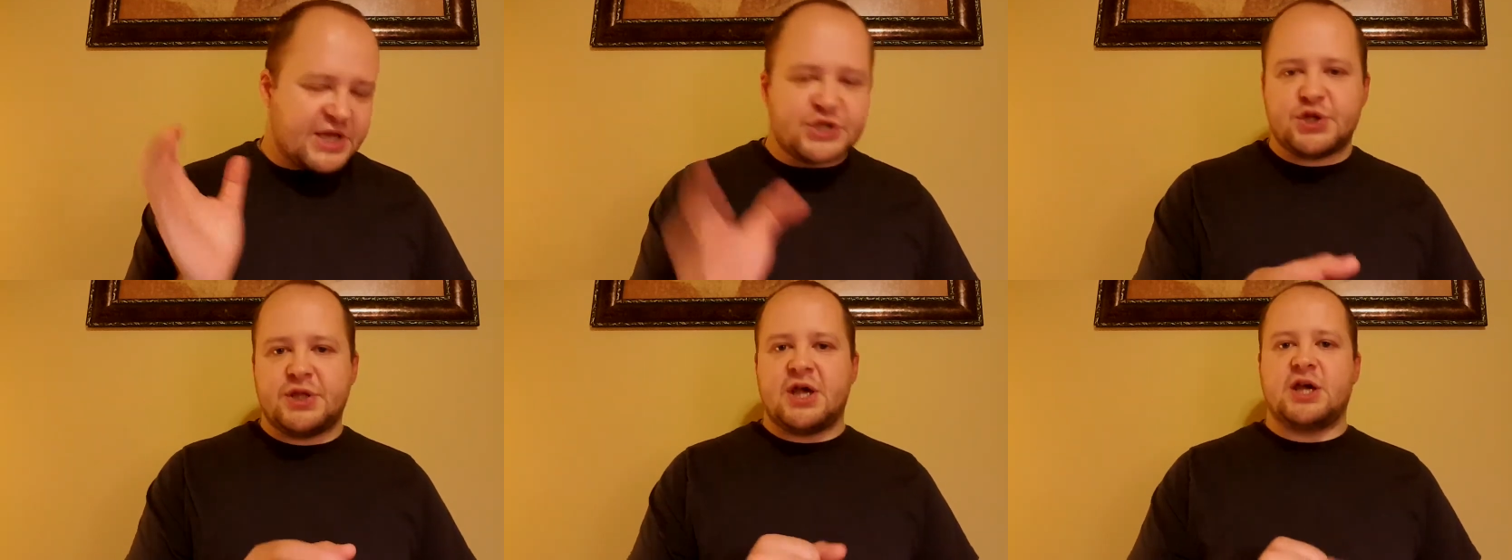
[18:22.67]

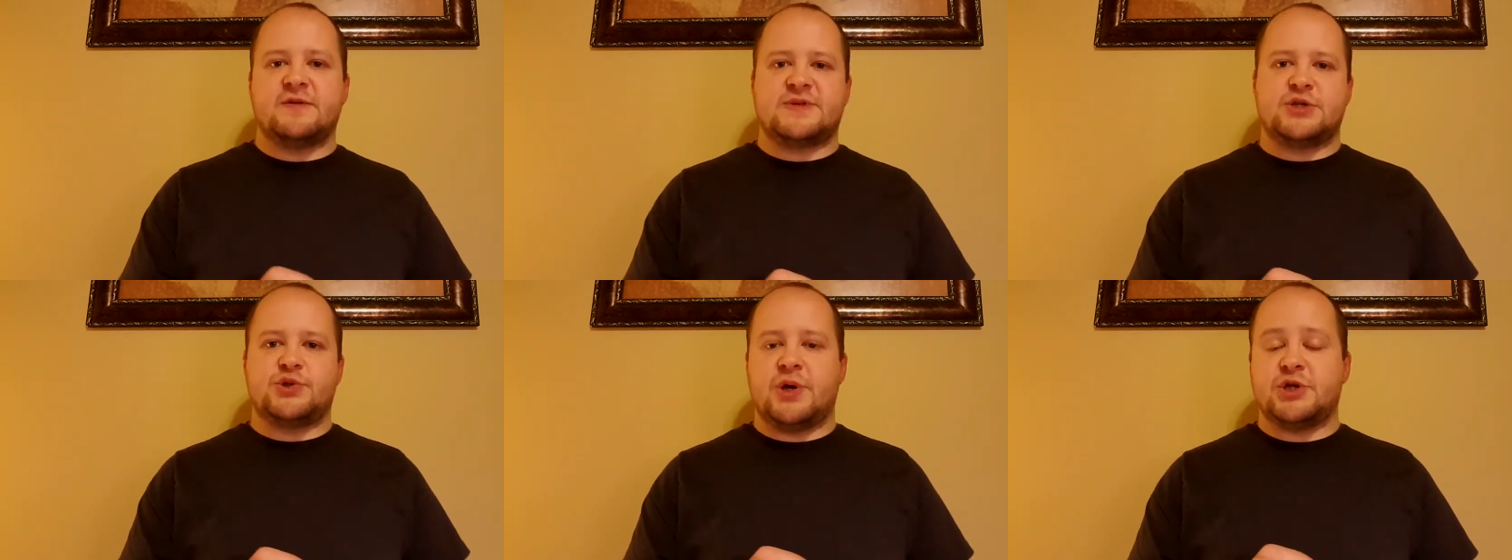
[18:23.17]
potentially
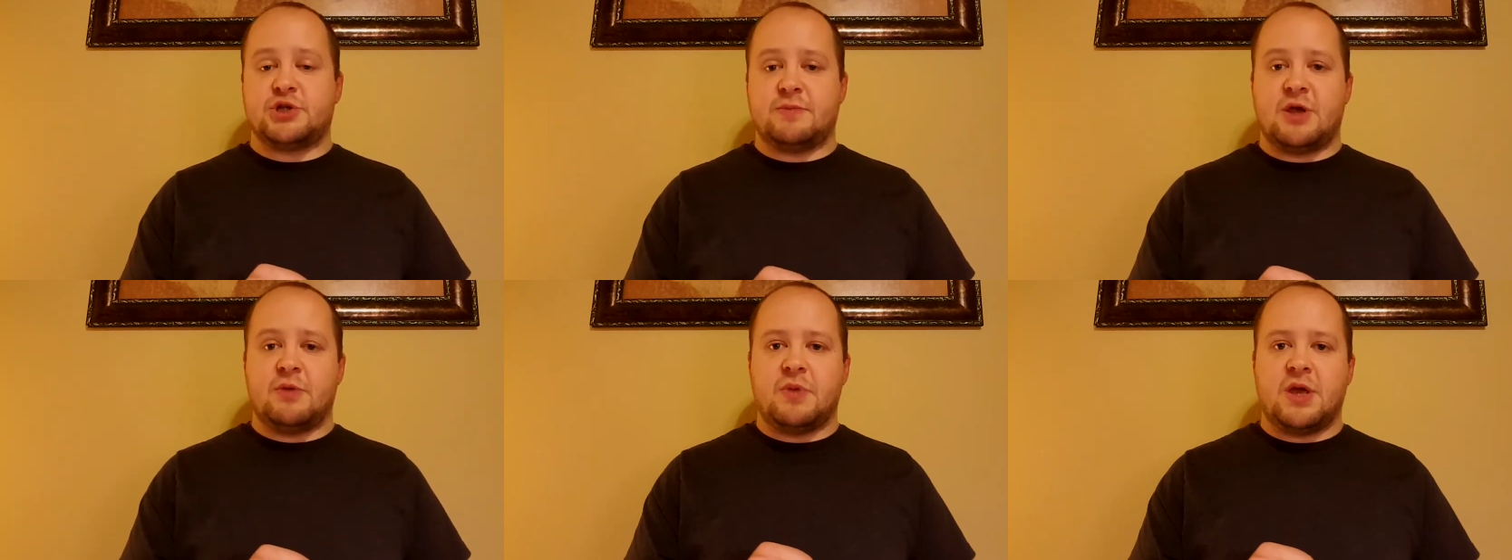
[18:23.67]
negative
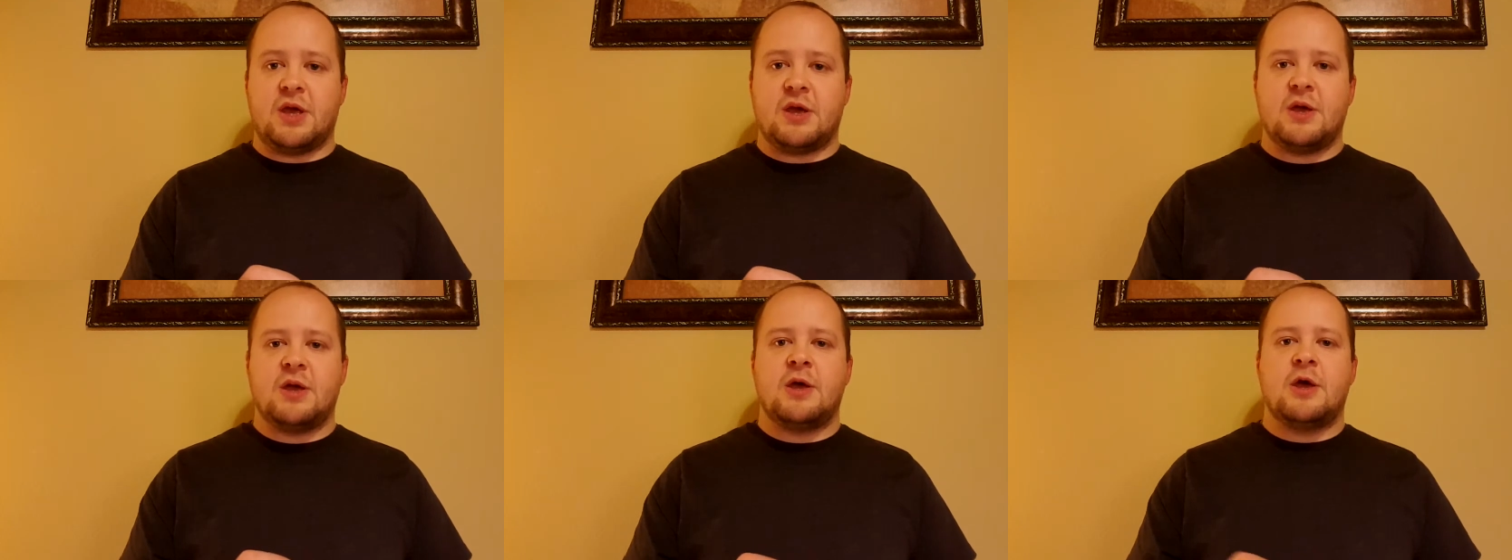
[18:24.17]
situation may
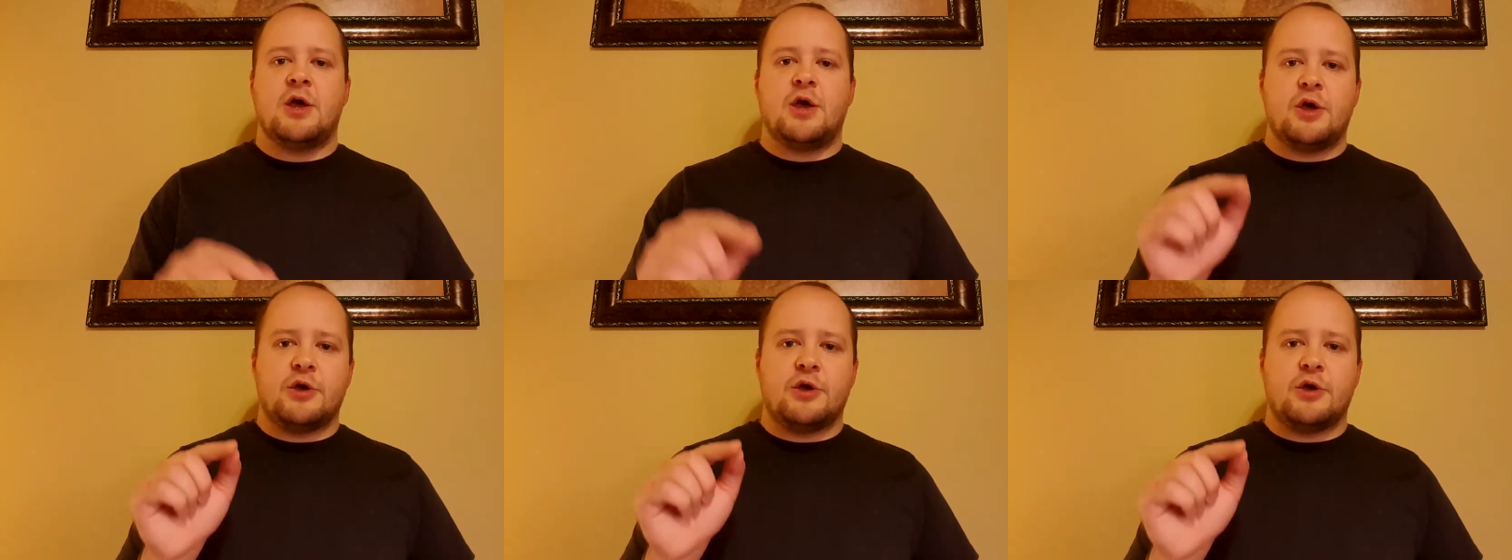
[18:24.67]
be,